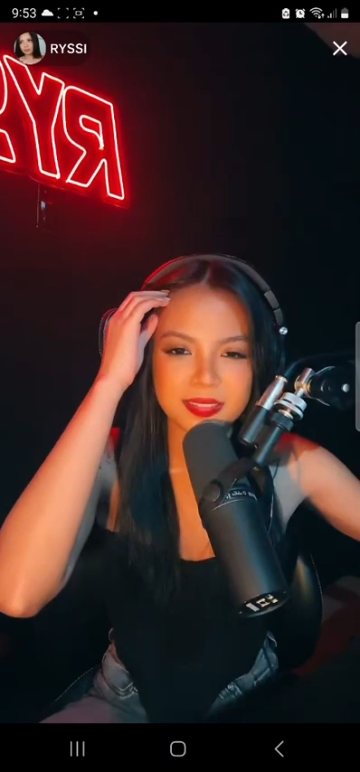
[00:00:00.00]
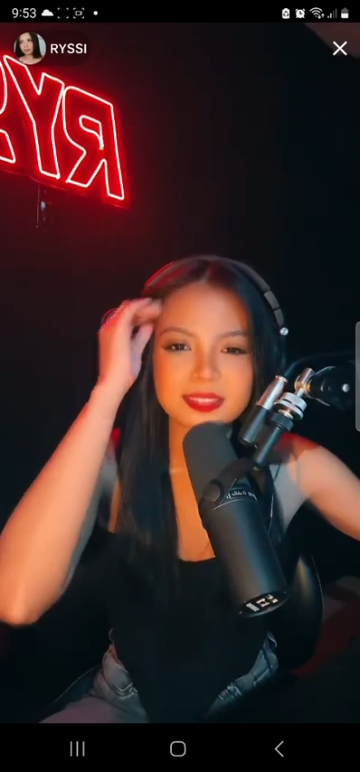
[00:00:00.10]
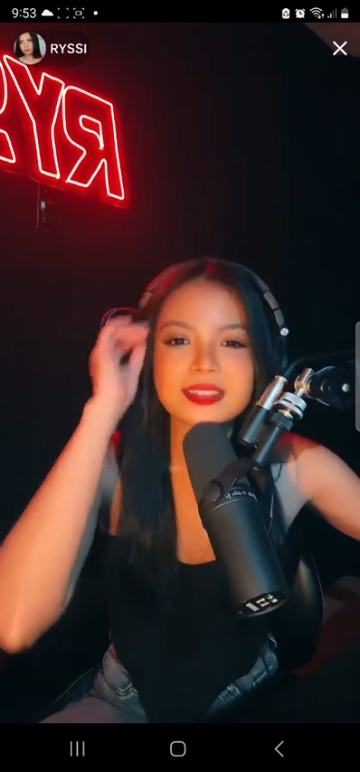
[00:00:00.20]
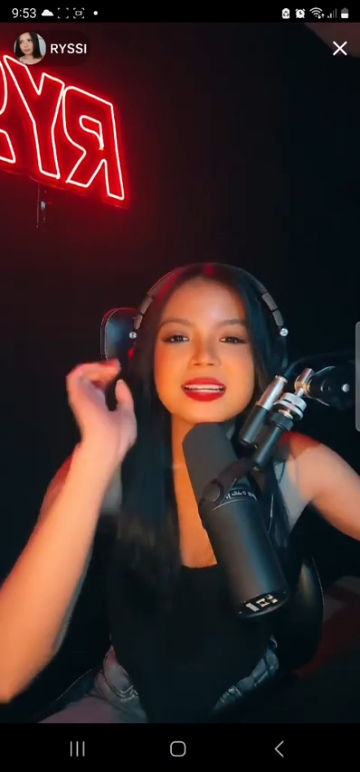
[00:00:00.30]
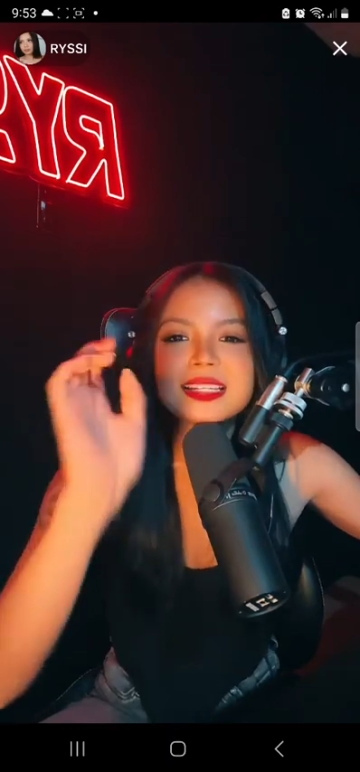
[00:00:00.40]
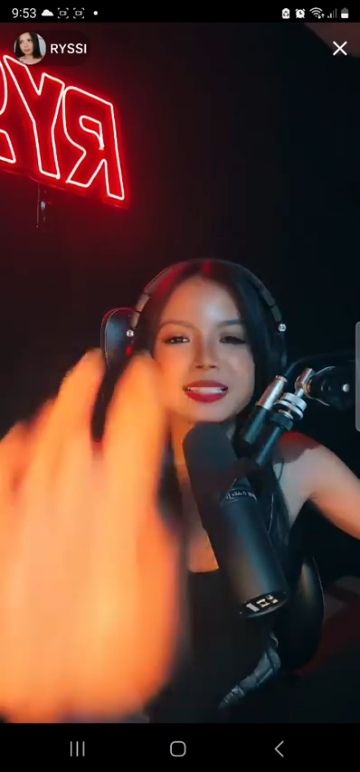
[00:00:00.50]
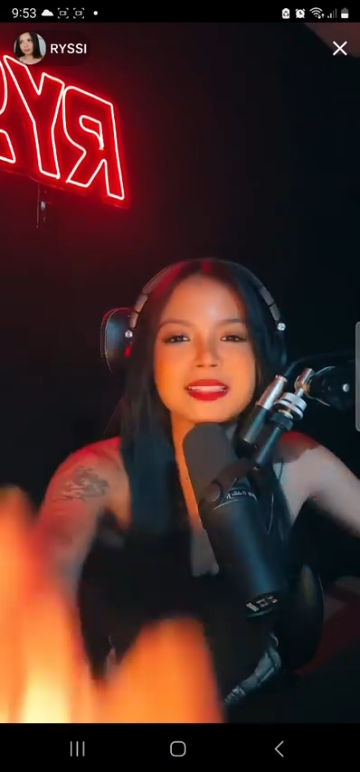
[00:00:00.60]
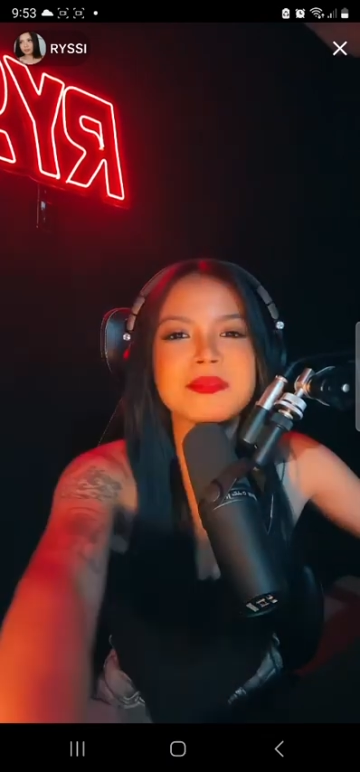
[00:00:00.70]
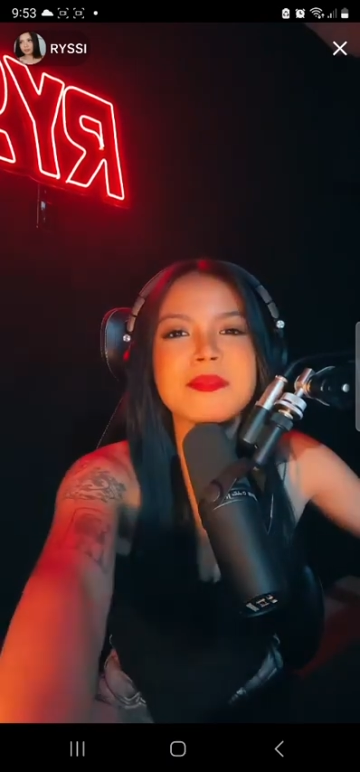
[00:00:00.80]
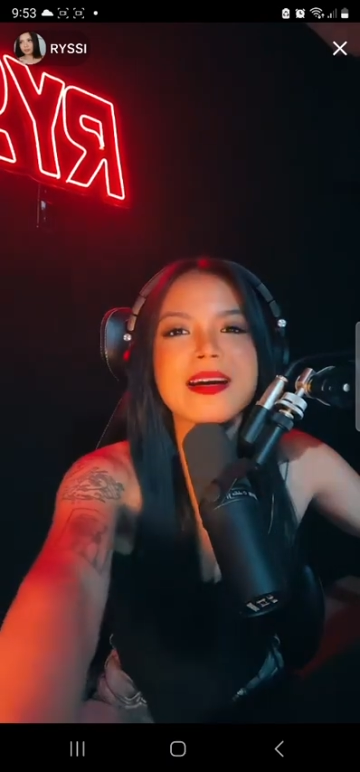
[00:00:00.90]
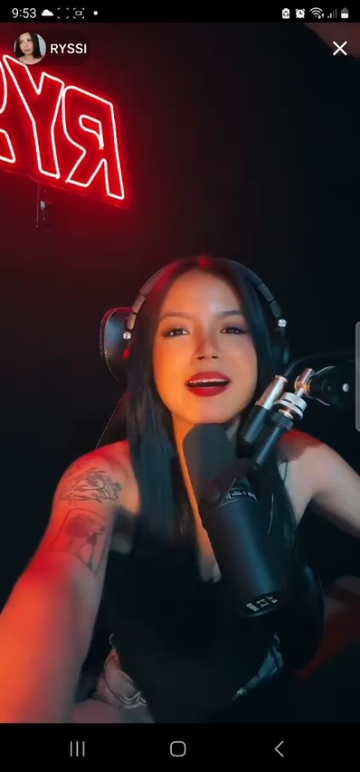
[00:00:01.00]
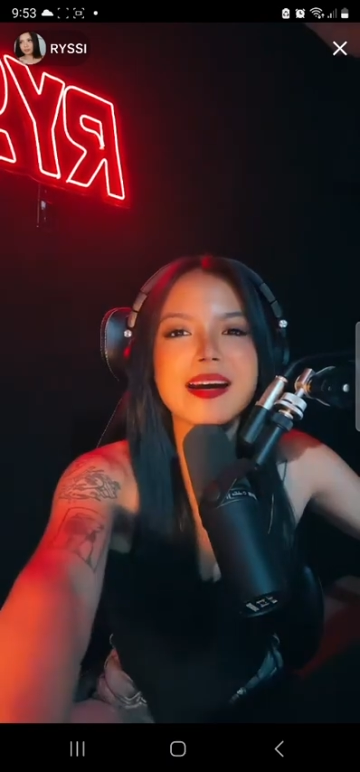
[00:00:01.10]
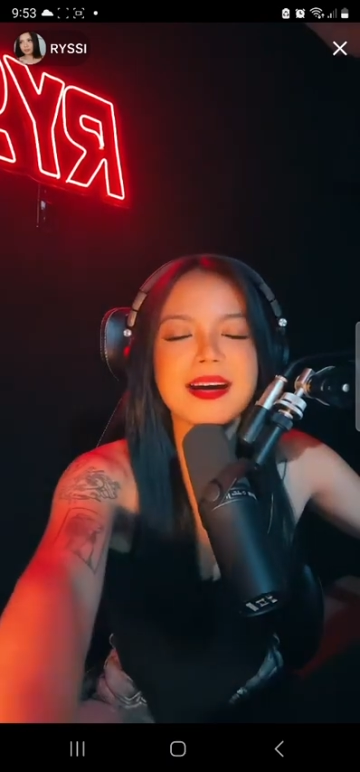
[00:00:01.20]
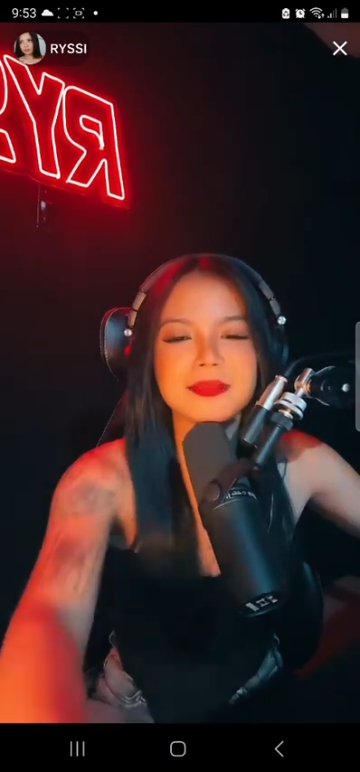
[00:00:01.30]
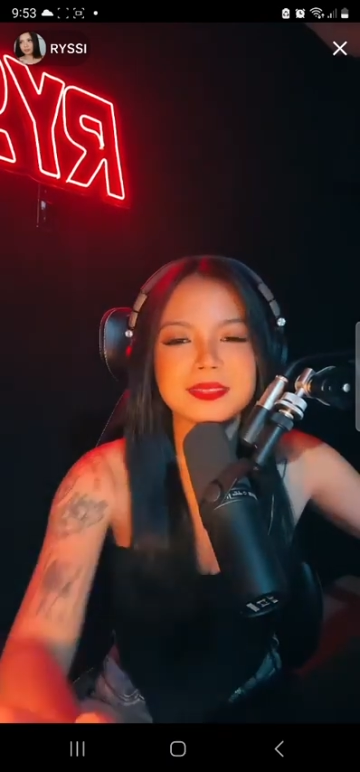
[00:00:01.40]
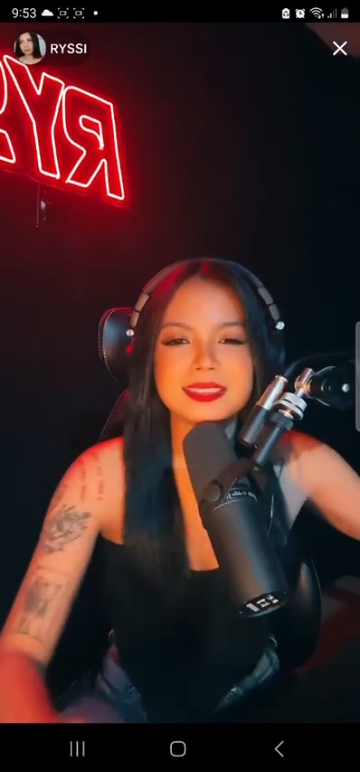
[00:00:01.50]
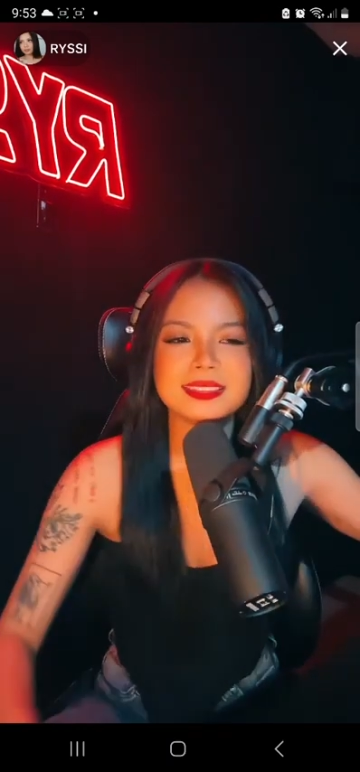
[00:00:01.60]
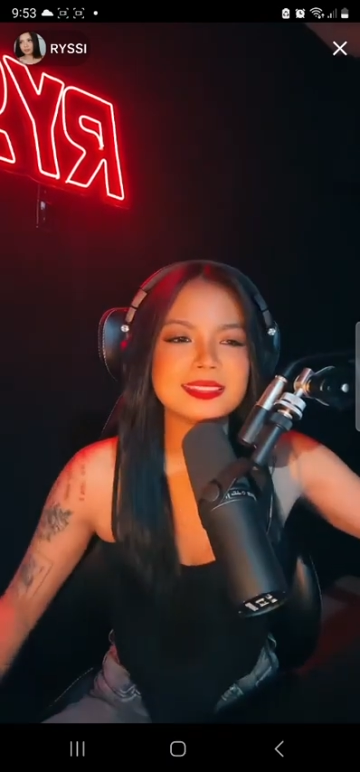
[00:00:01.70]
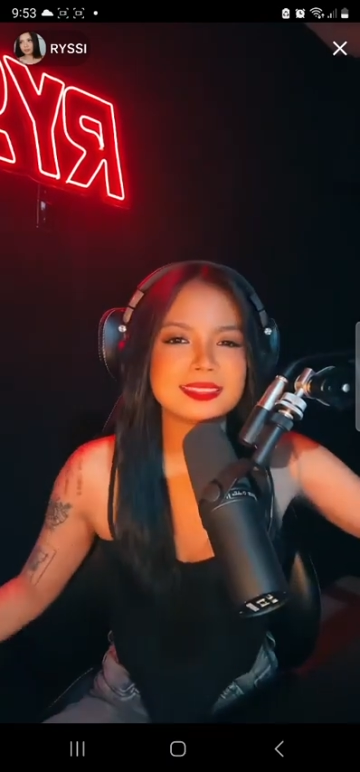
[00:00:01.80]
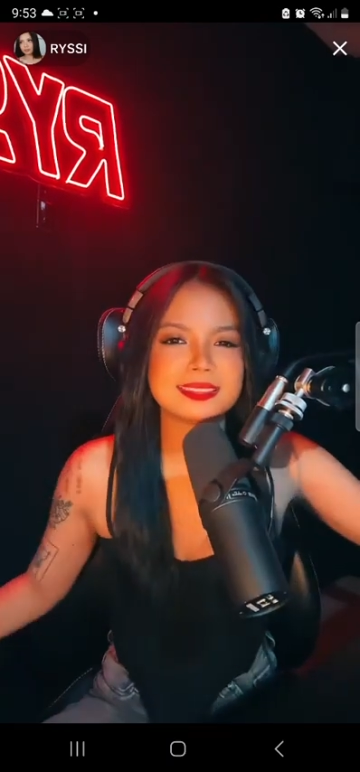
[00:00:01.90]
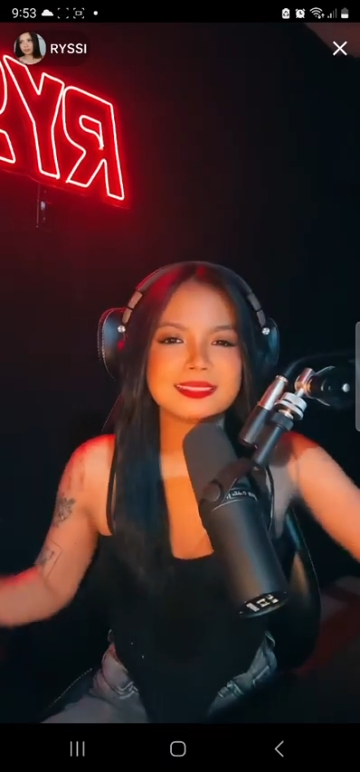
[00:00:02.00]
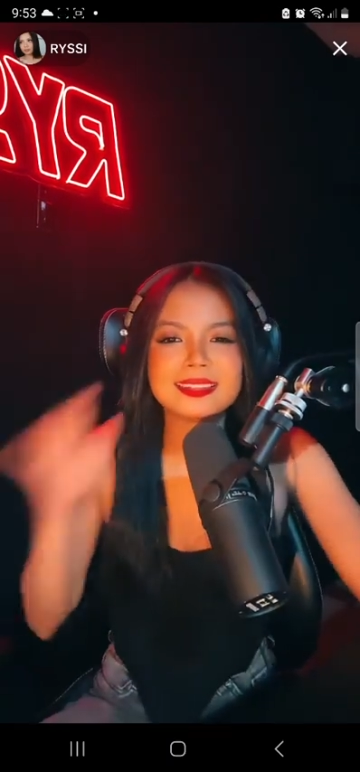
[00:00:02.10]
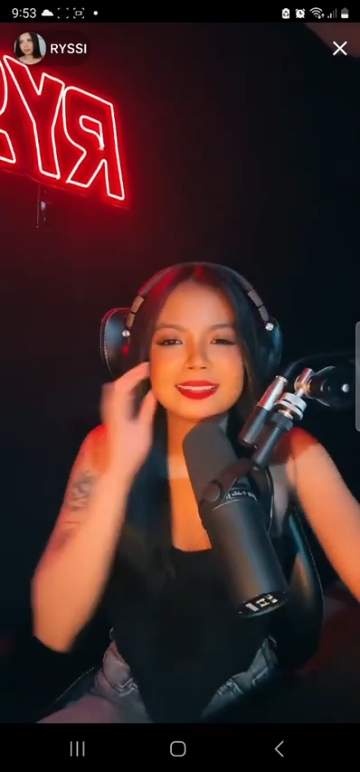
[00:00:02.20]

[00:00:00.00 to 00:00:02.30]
me, stand by me.